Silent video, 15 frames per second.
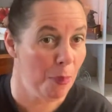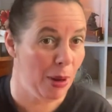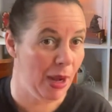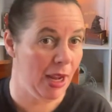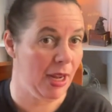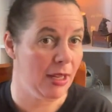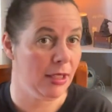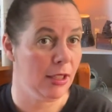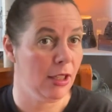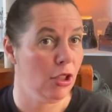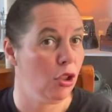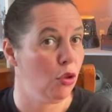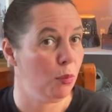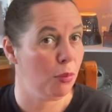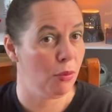place
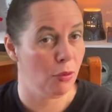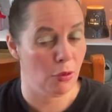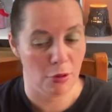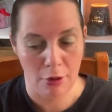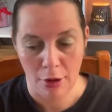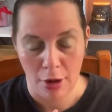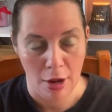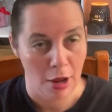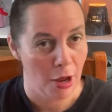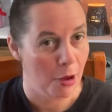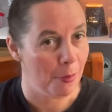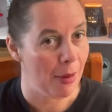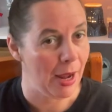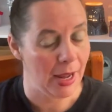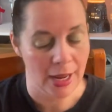to put
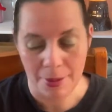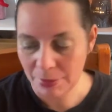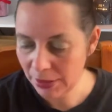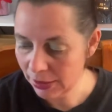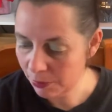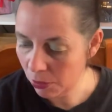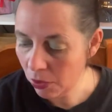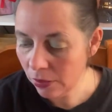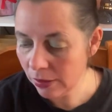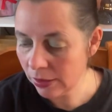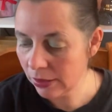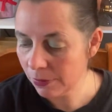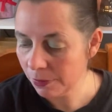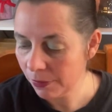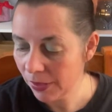my empties
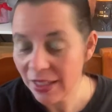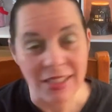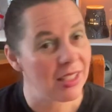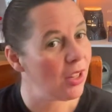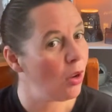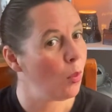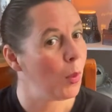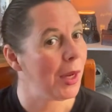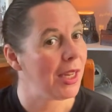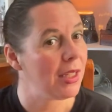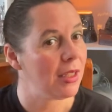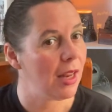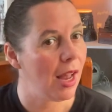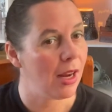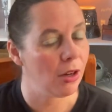box so we can
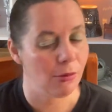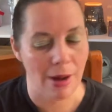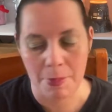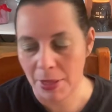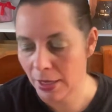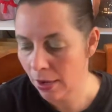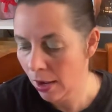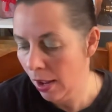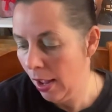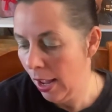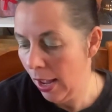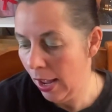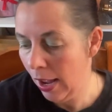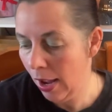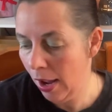start grabbing.
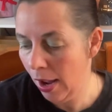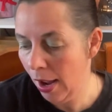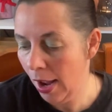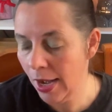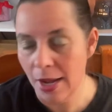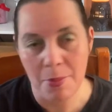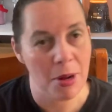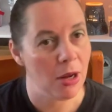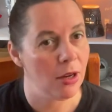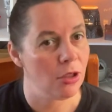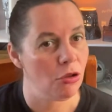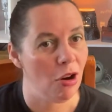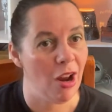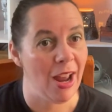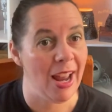I am going to
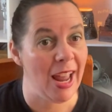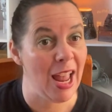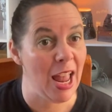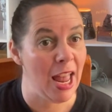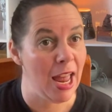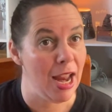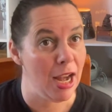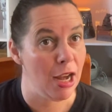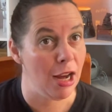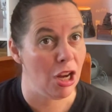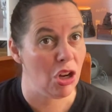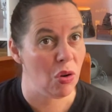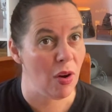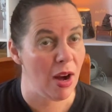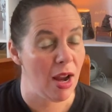try and
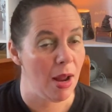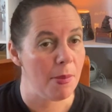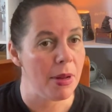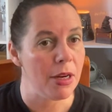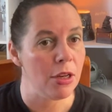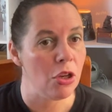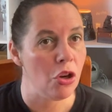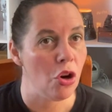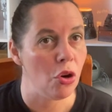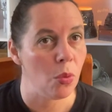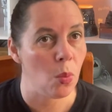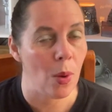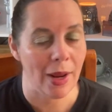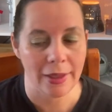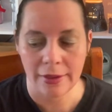grab
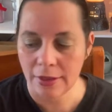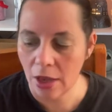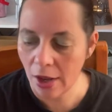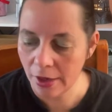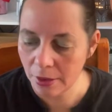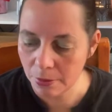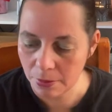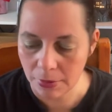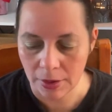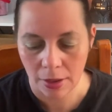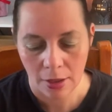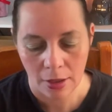non-wax items